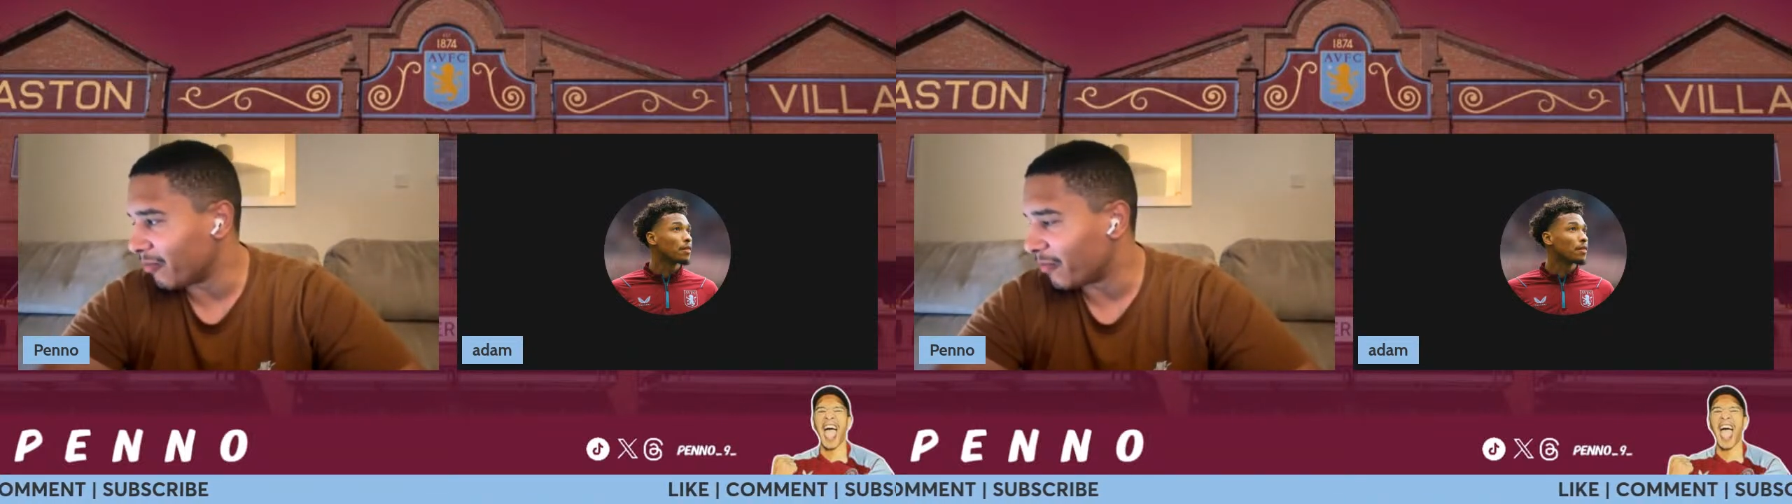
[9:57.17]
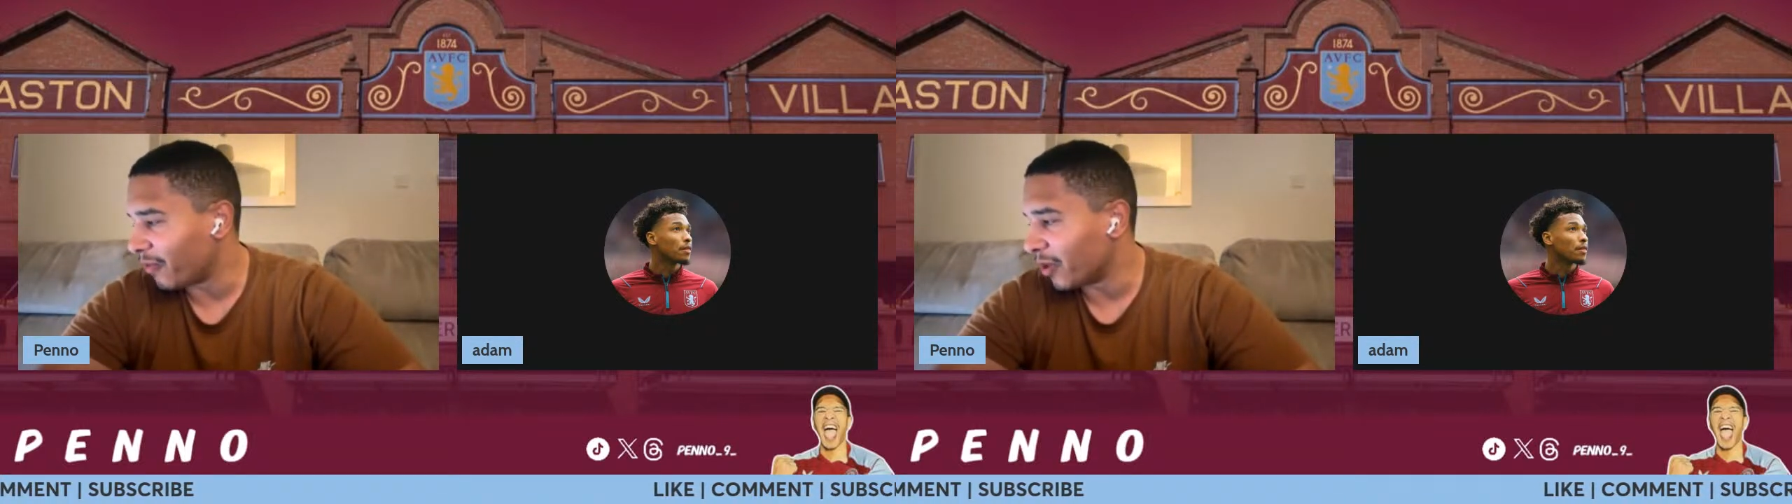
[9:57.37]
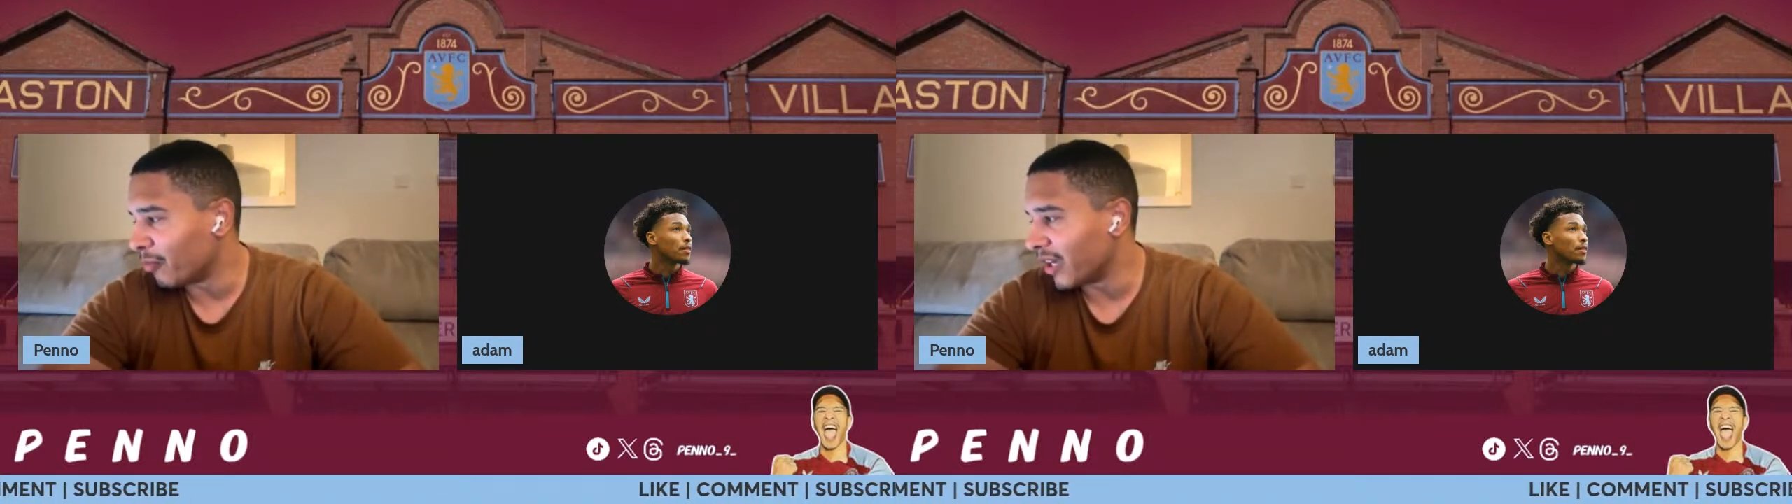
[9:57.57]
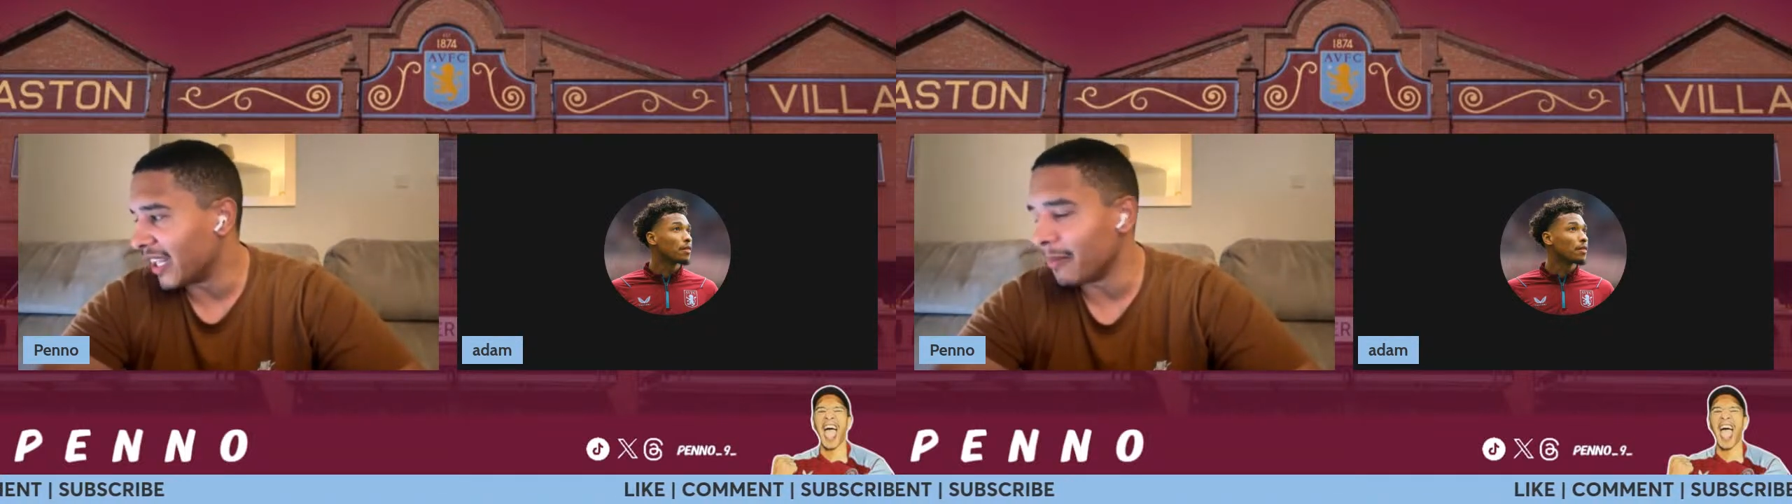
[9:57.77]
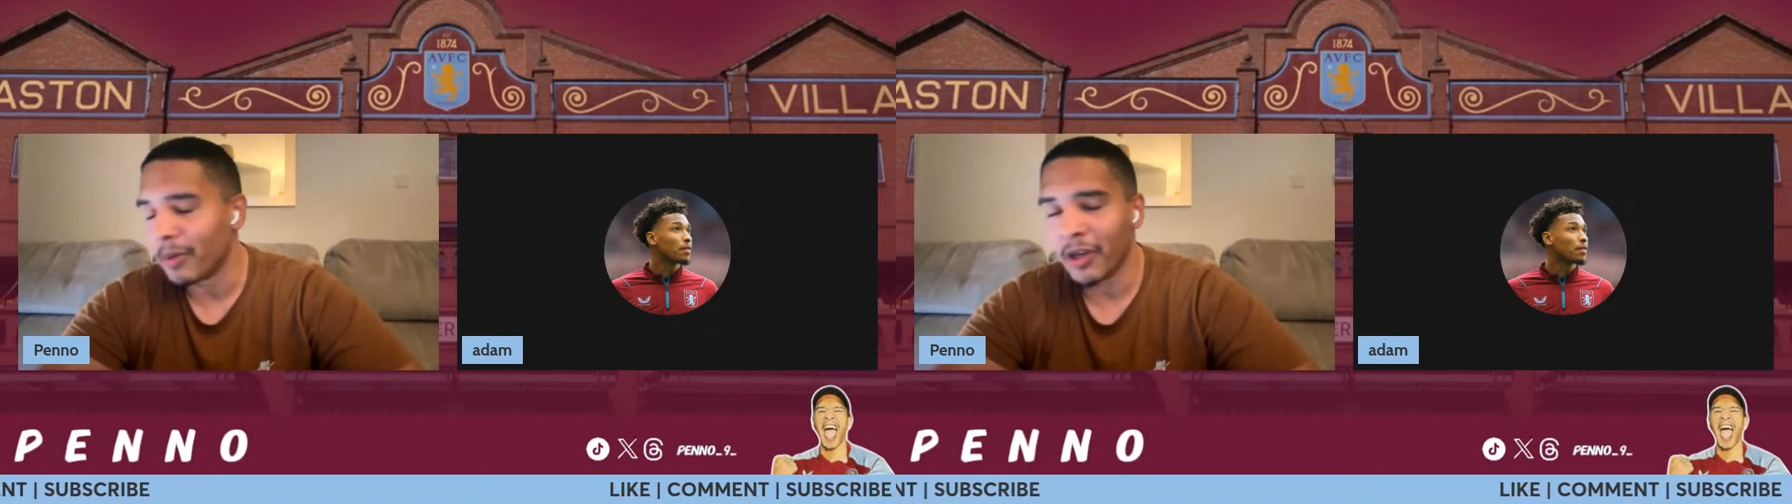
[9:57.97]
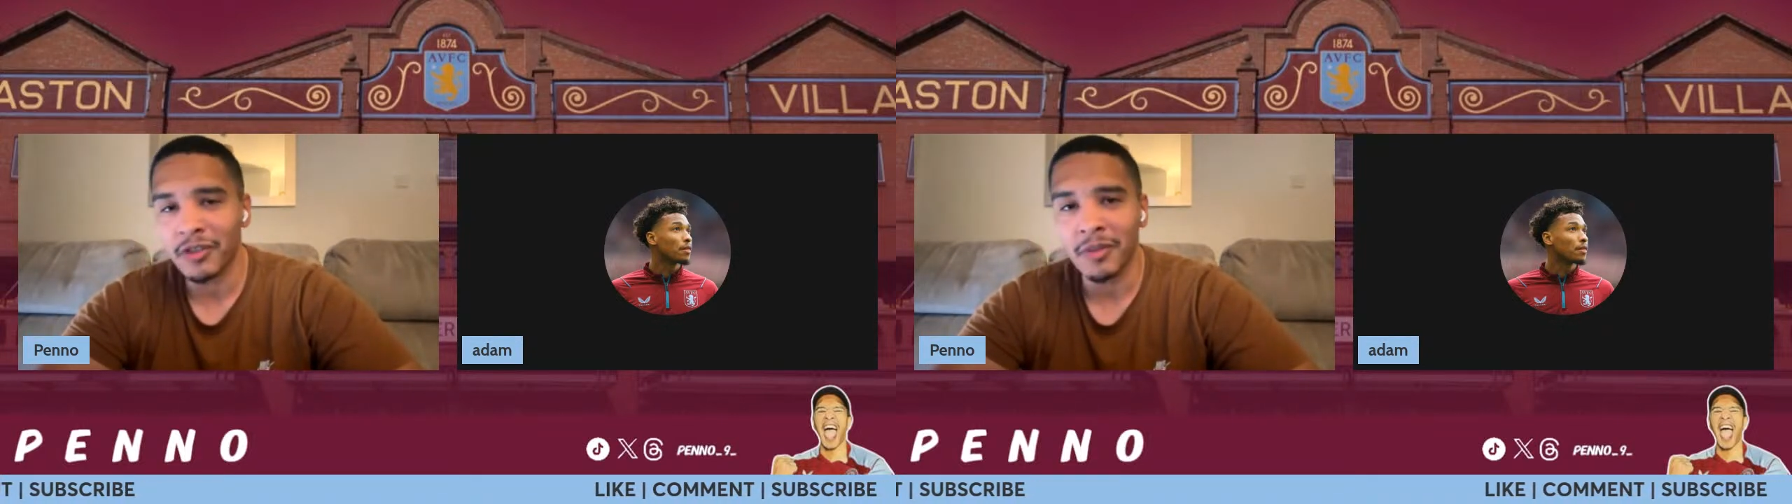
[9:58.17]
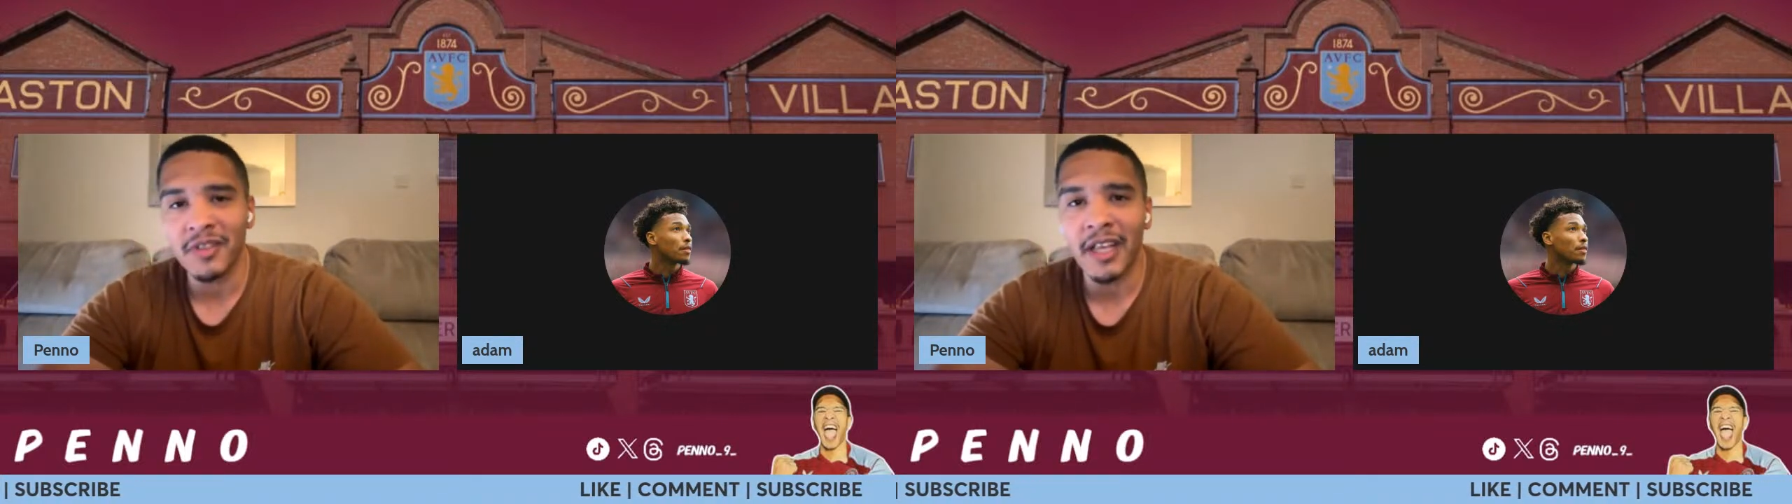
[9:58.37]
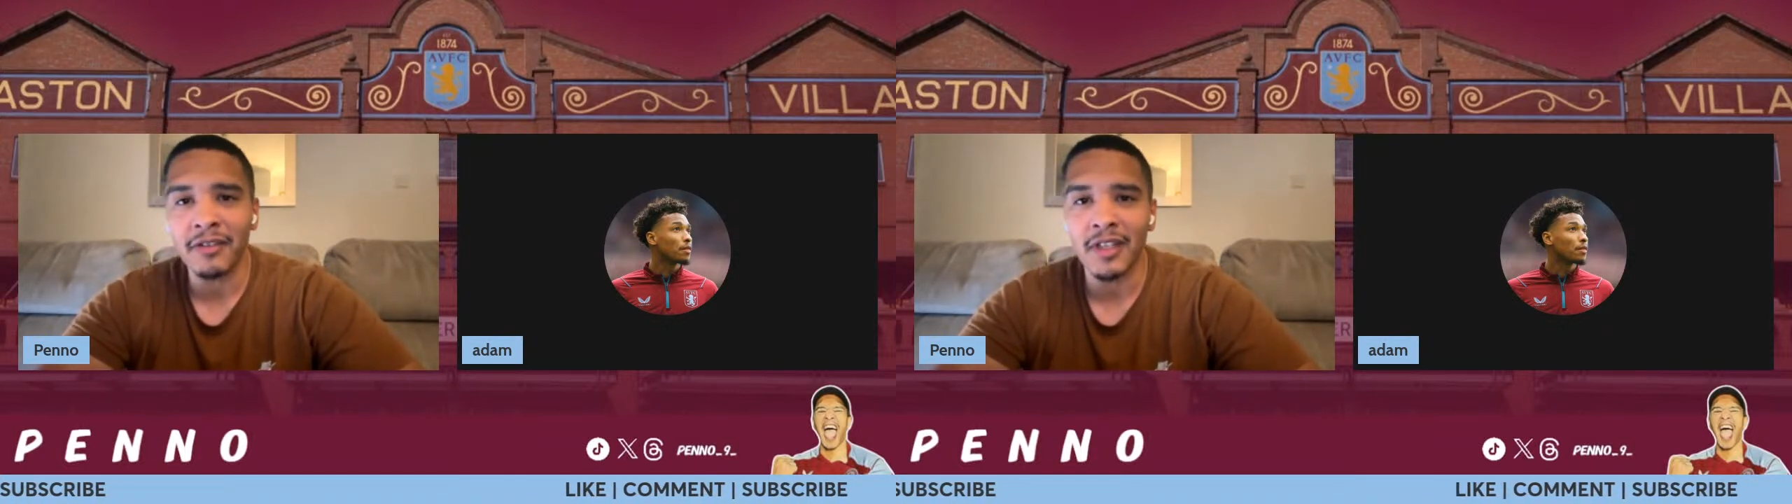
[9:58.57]
Fulham really imposed
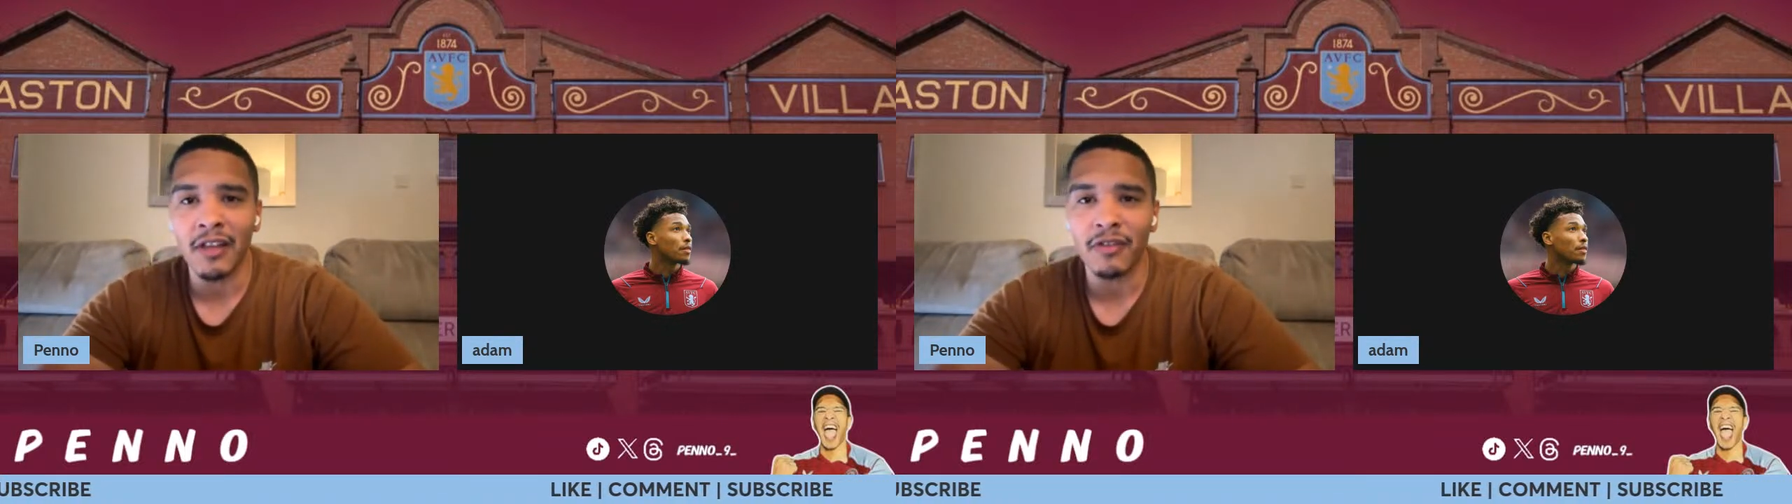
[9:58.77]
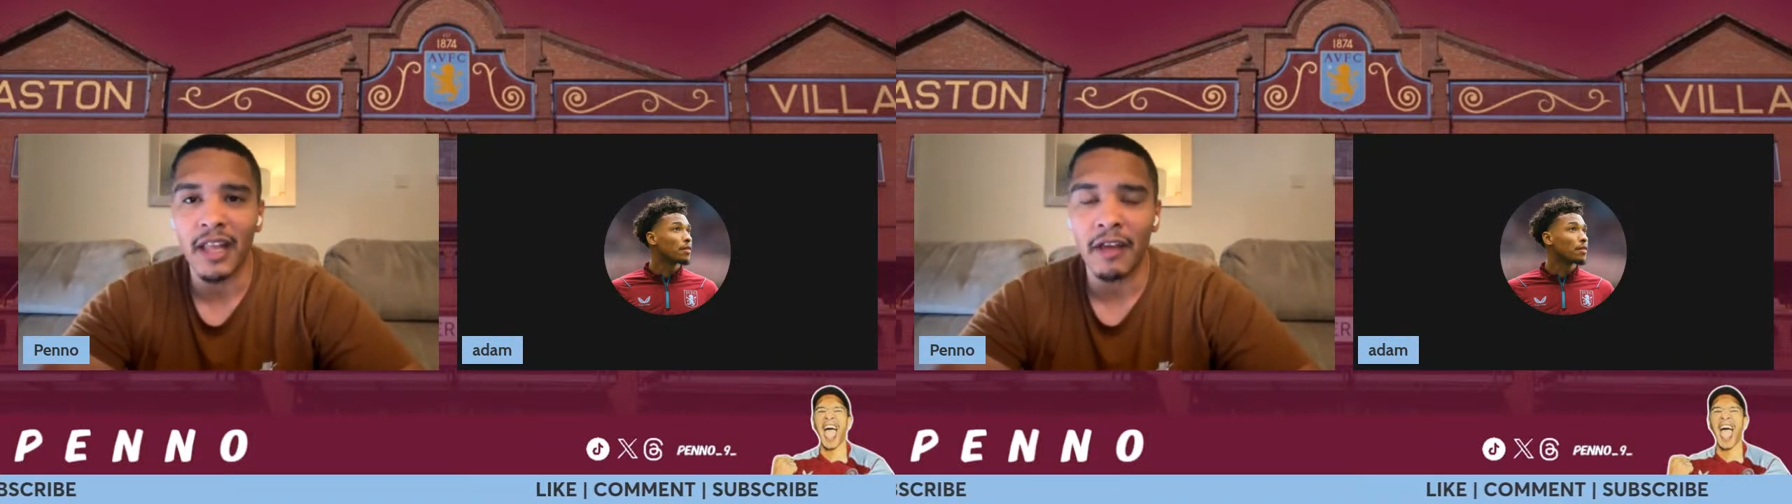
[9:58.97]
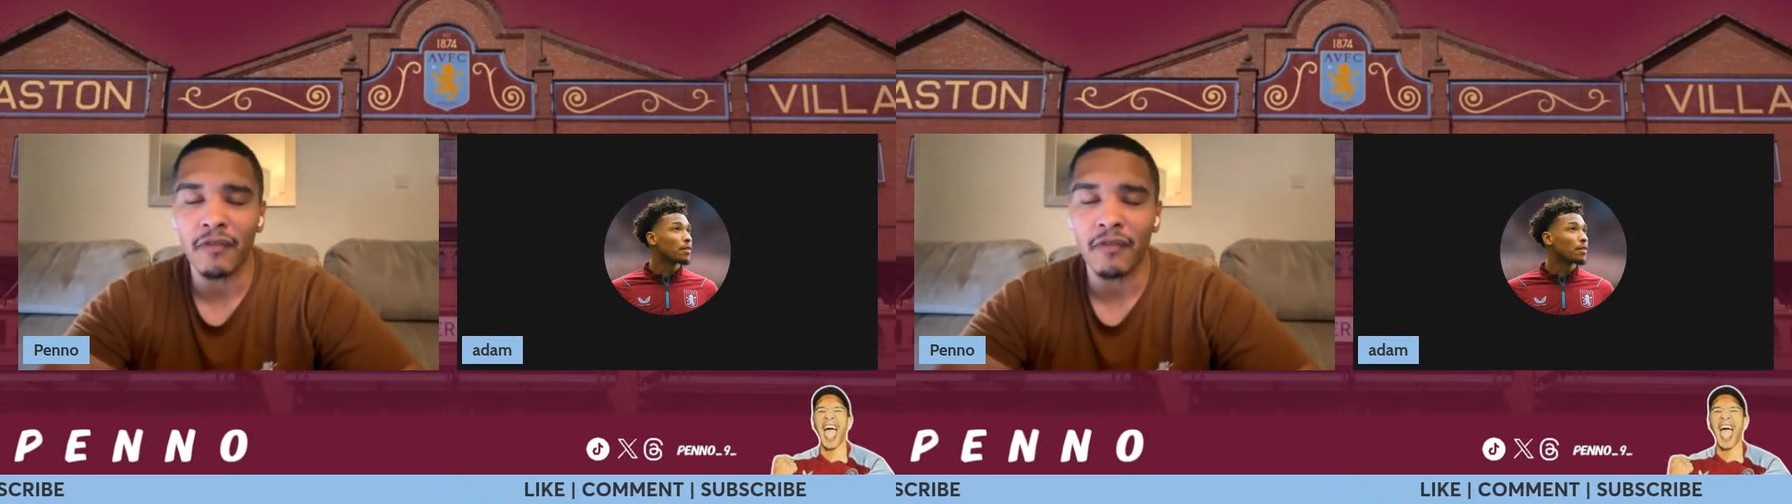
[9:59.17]
themselves in that